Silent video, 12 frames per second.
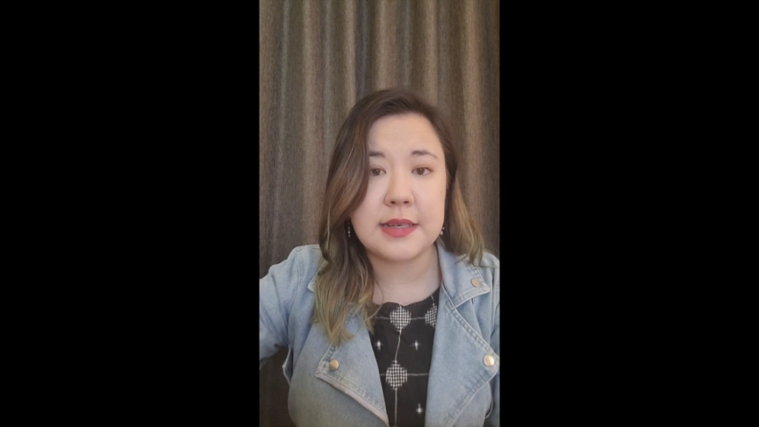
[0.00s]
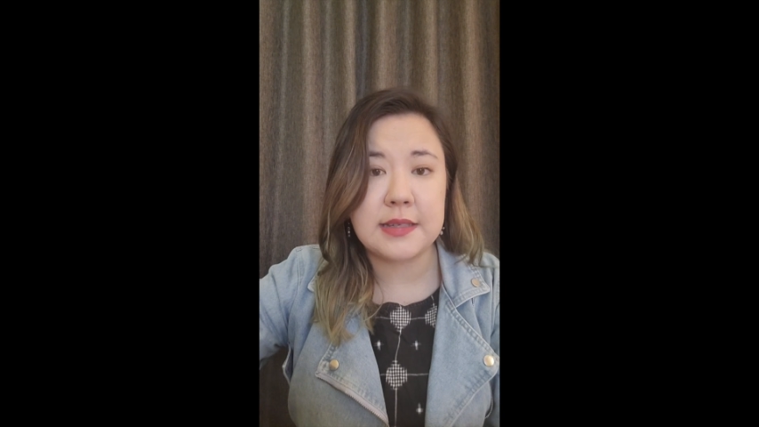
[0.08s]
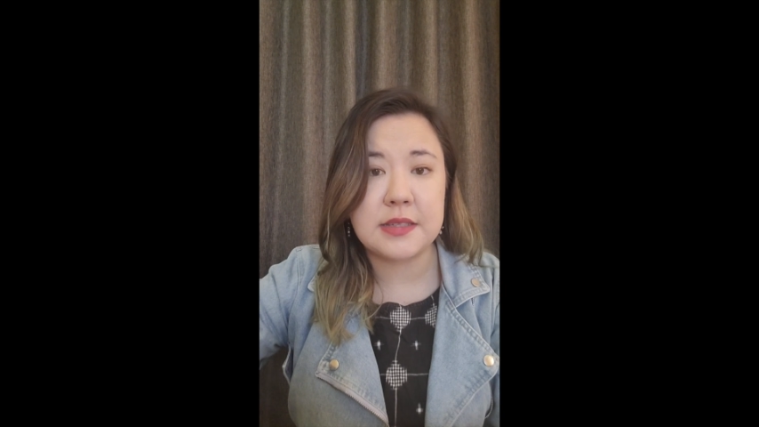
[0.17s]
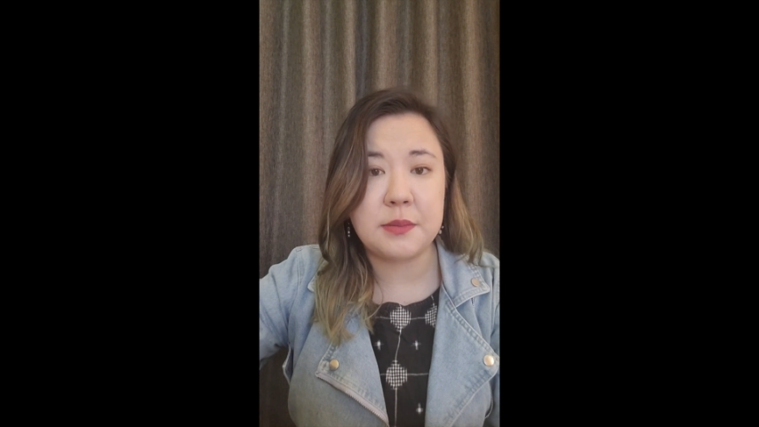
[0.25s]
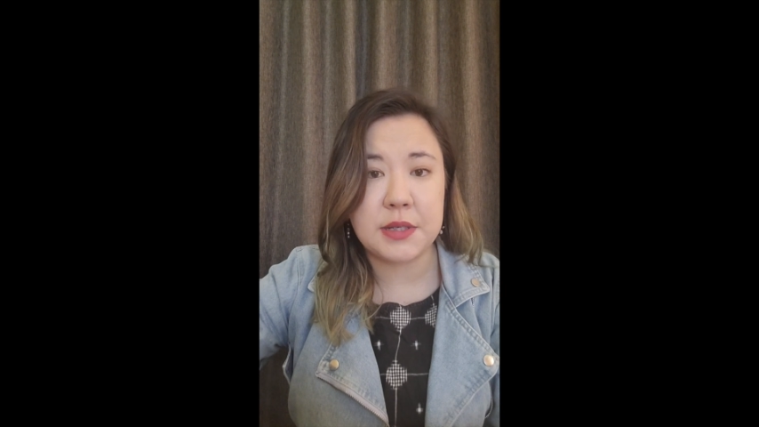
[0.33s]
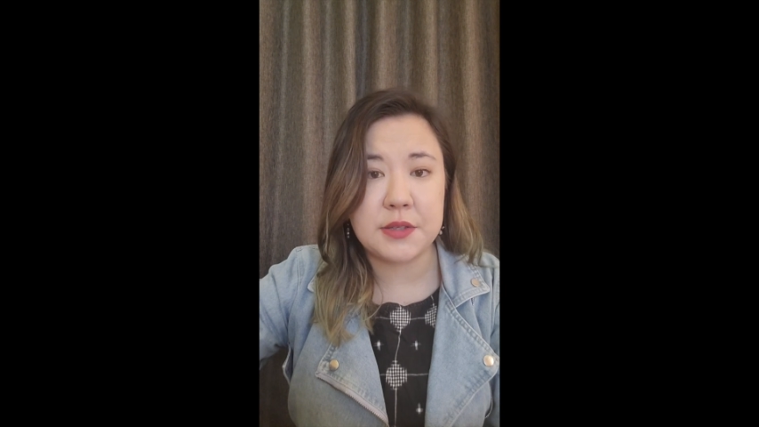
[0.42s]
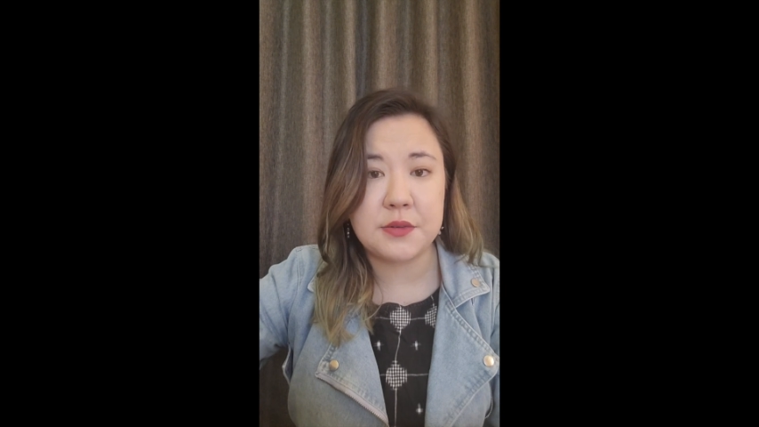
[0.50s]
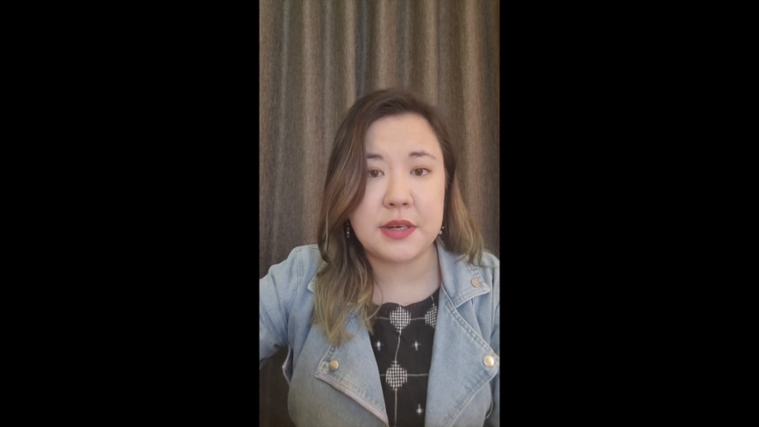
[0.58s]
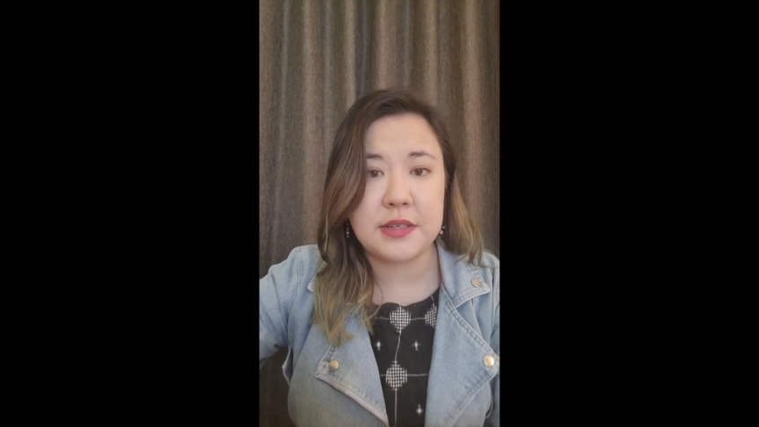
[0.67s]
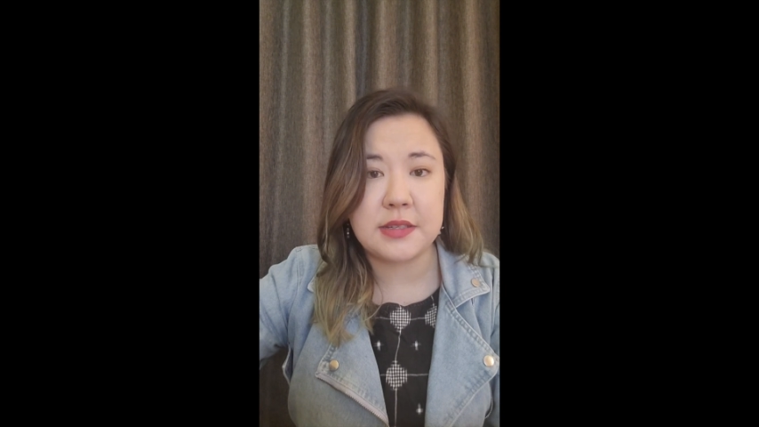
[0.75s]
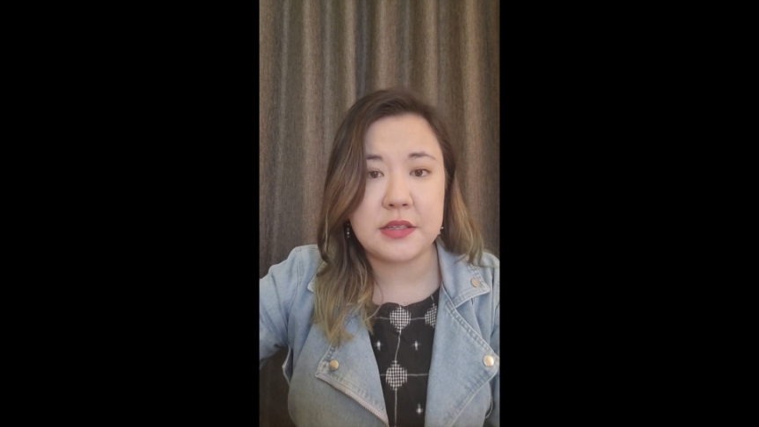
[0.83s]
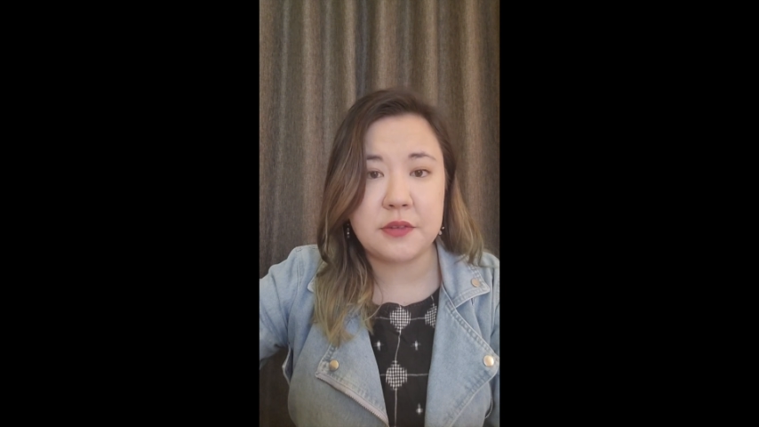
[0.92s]
as a mixed
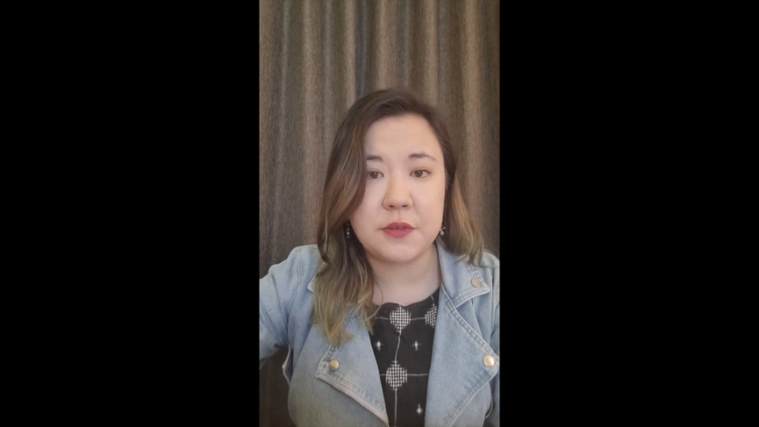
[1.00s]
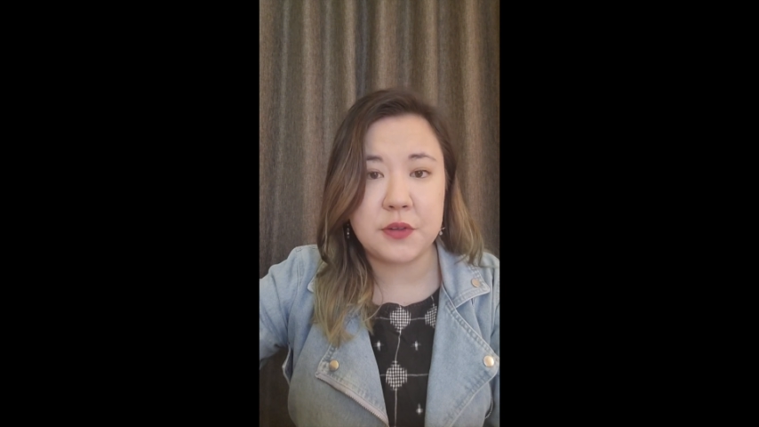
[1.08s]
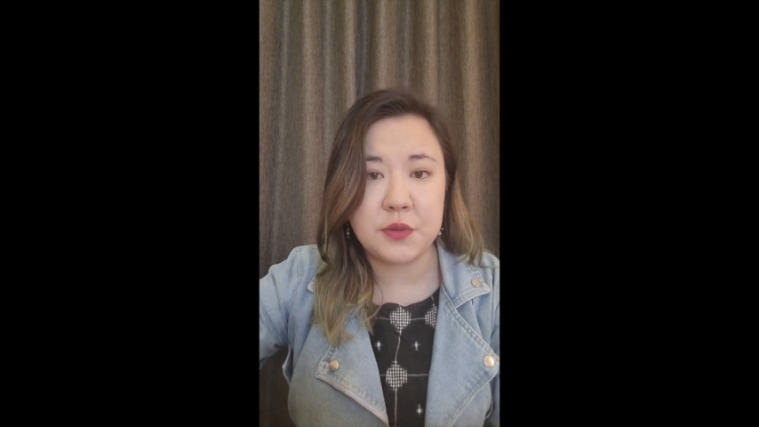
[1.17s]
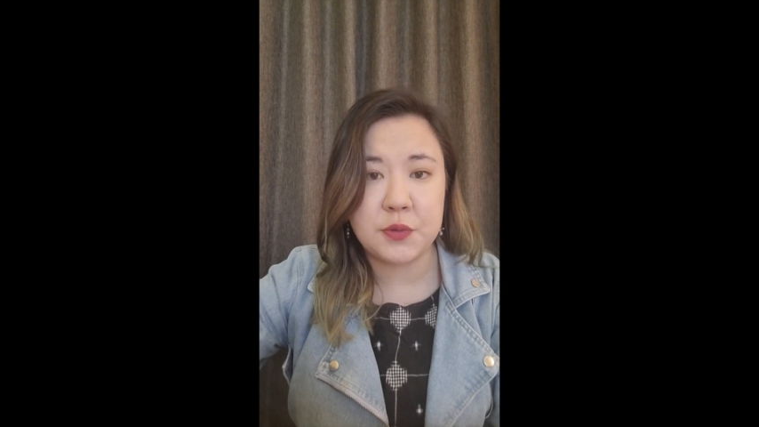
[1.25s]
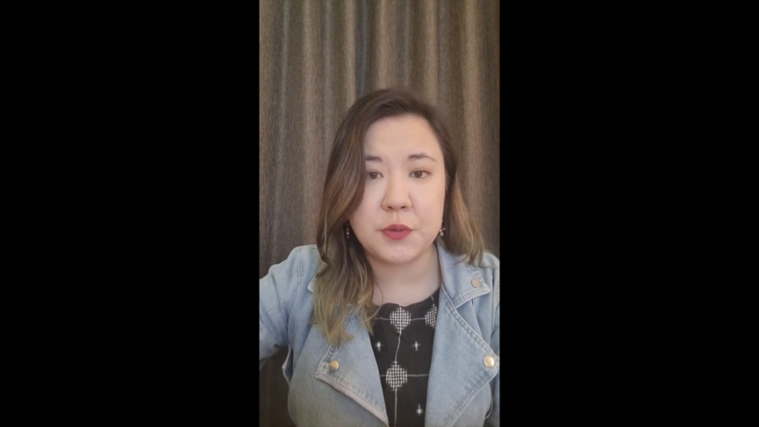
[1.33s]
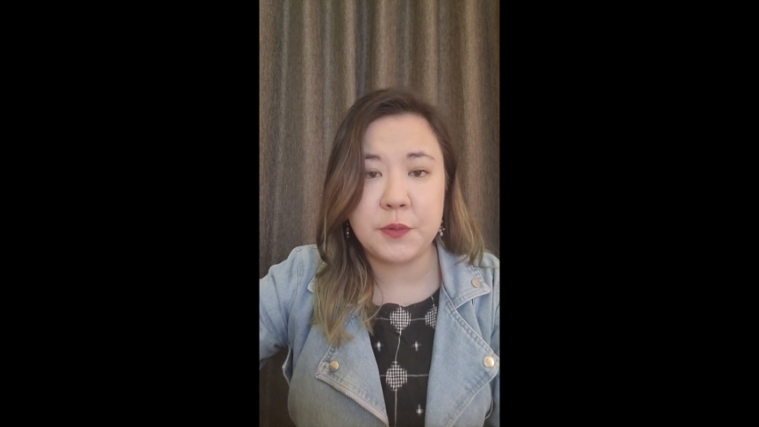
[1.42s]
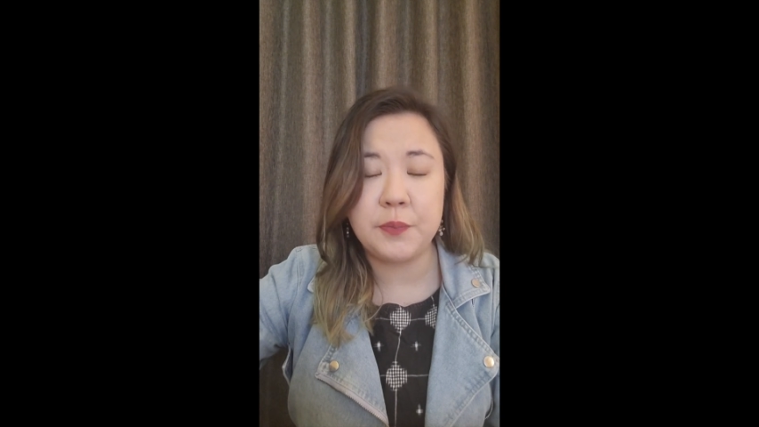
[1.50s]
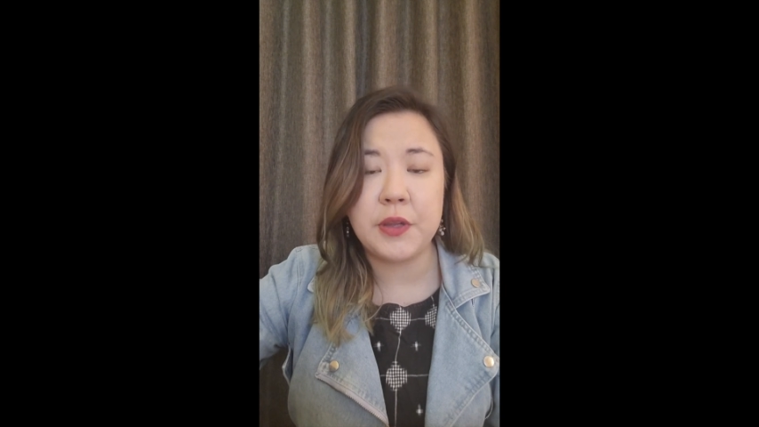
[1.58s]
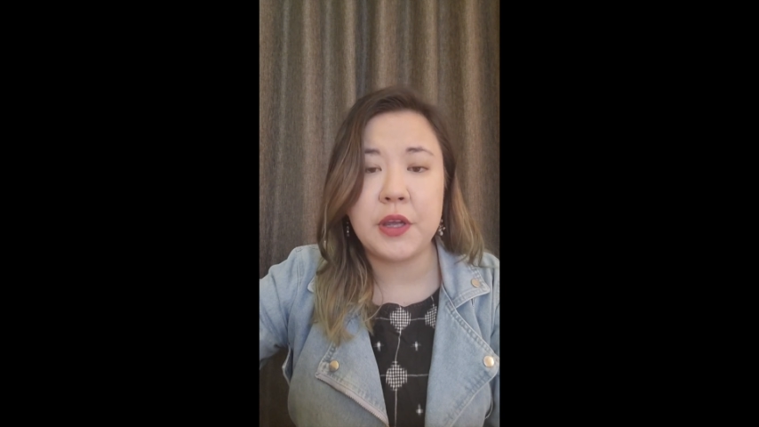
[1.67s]
race individual